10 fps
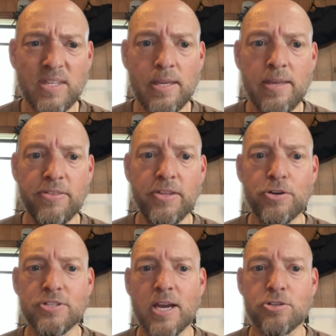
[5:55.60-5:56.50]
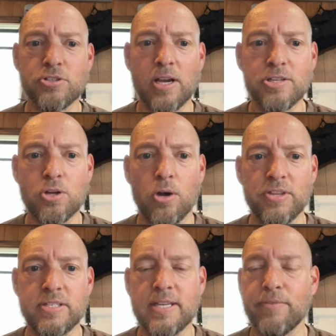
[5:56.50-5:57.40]
And then there's an exercise called
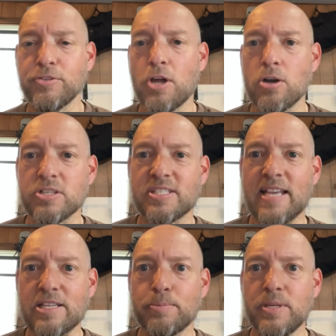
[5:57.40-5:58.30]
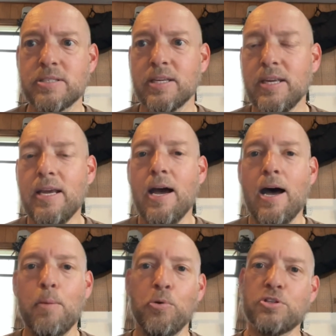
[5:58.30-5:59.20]
the Devil Dog Assessment,
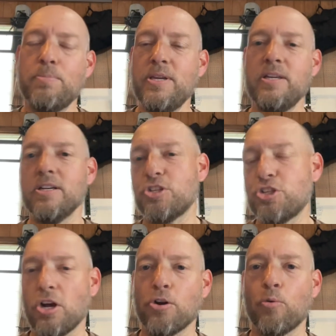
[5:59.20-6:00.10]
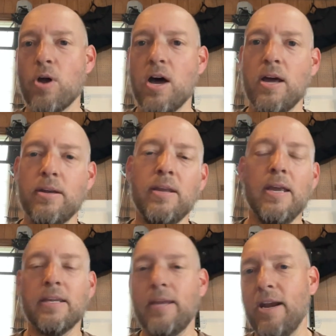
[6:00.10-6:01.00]
um, which would be a shuttle run,
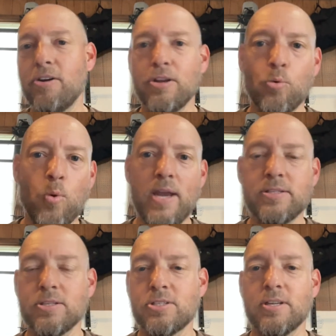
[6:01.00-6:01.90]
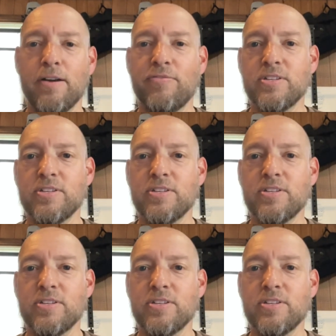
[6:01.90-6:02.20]
carrying weights and stuff.